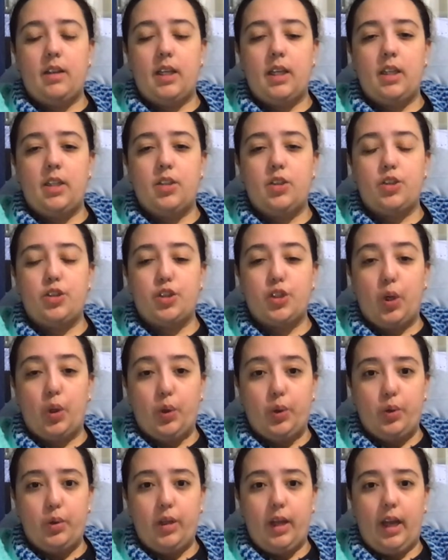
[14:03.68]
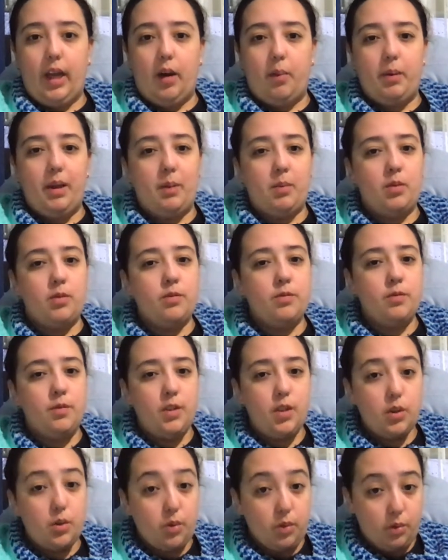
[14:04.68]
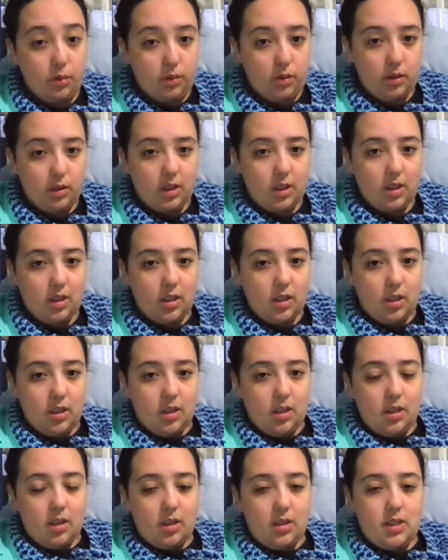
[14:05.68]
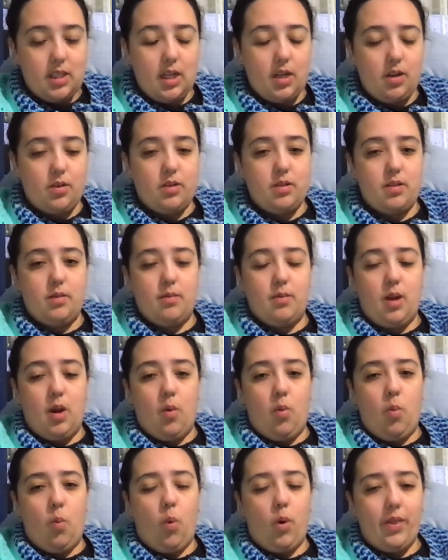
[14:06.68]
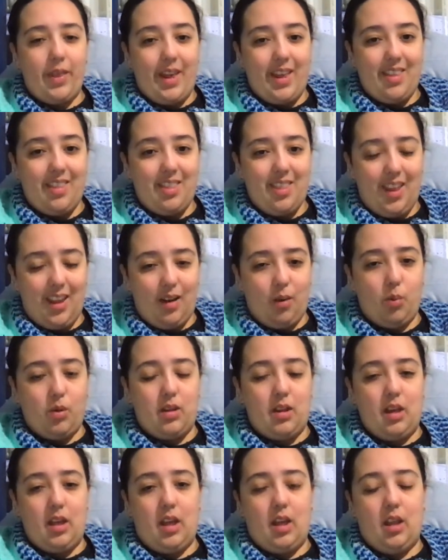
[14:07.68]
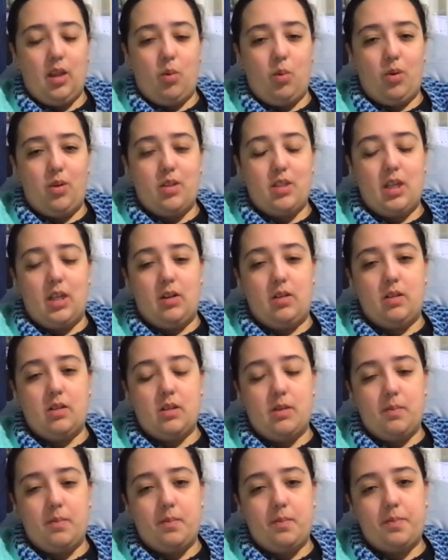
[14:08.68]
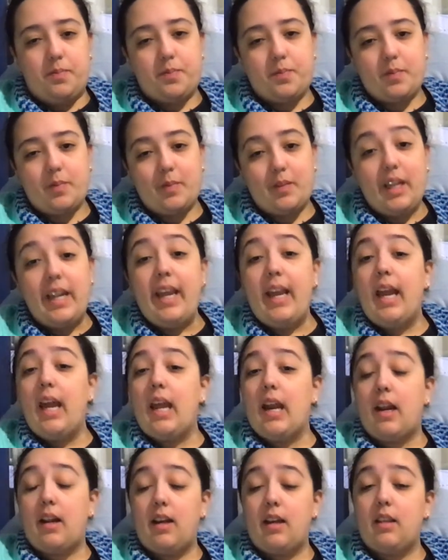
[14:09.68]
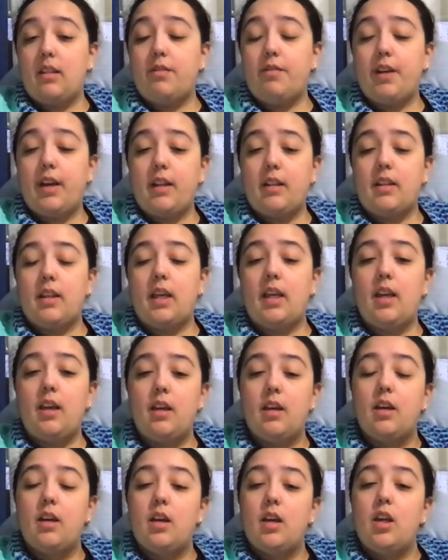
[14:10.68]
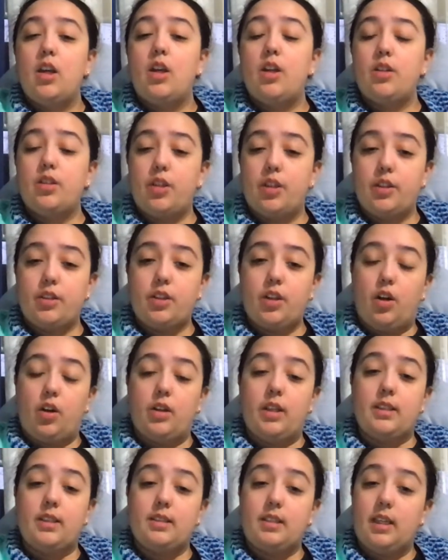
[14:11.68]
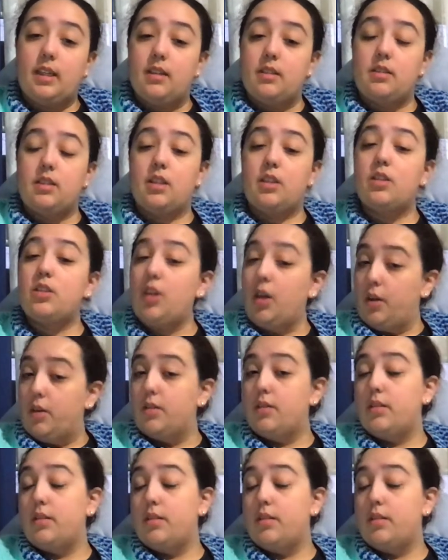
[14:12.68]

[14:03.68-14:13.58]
they showed how people view terrorism and what they think when they hear the word terrorism. And I like the fact they turned it on its head and said, no,